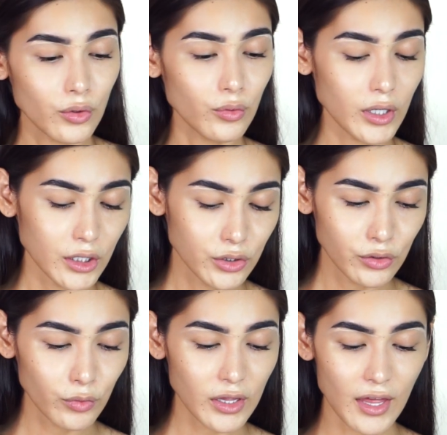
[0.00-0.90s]
What I
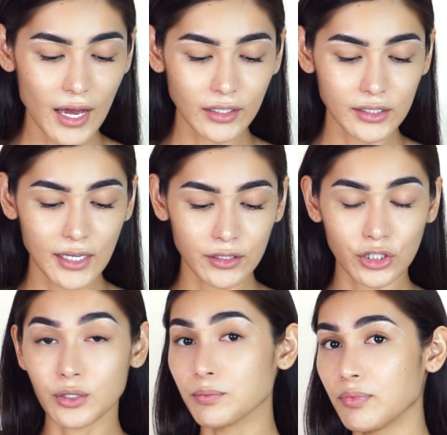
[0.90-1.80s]
do with that is I
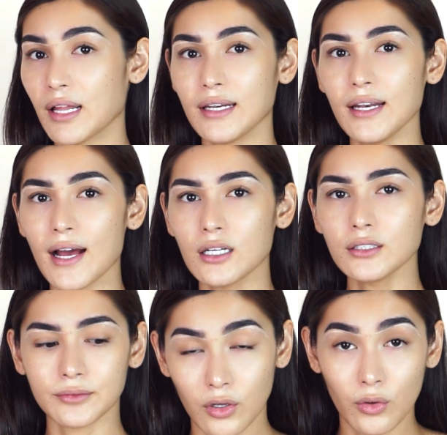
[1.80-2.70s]
just blend it out
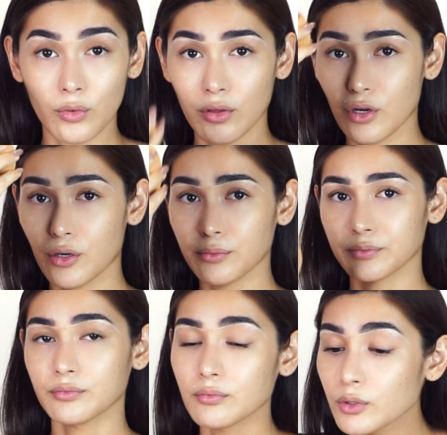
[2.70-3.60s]
with your
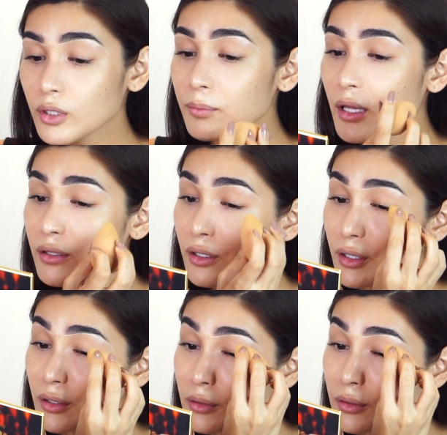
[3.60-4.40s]
beauty blender.